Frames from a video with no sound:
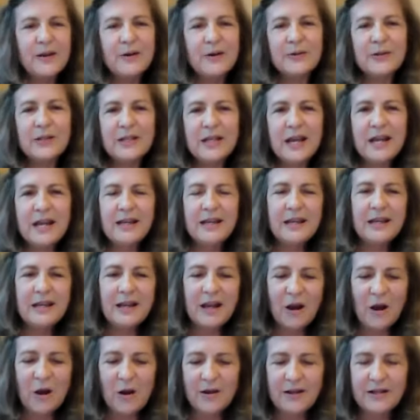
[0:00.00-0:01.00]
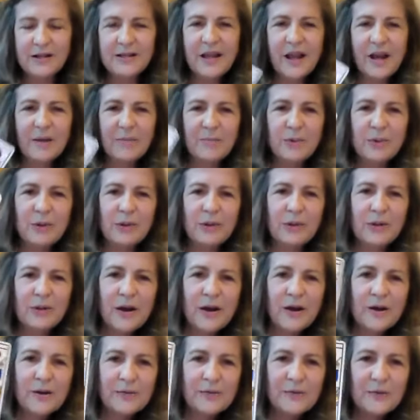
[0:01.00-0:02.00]
So taking our example
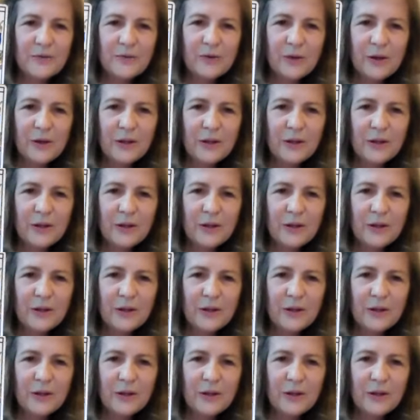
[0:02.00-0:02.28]
of